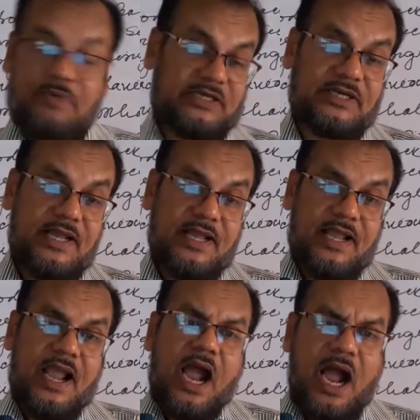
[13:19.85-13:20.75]
but
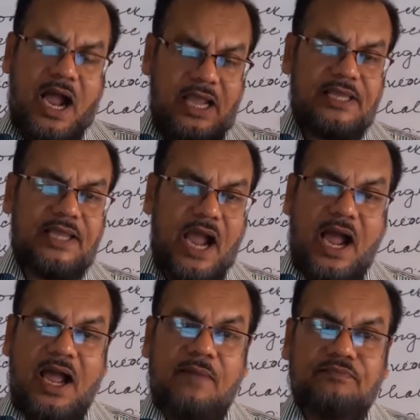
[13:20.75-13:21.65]
I
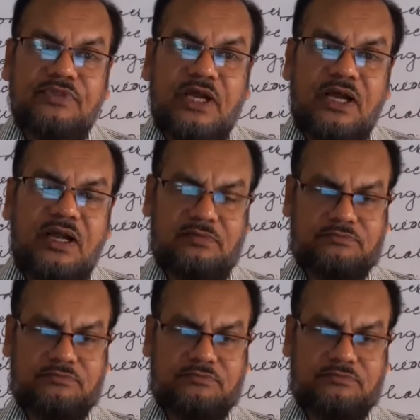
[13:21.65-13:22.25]
am the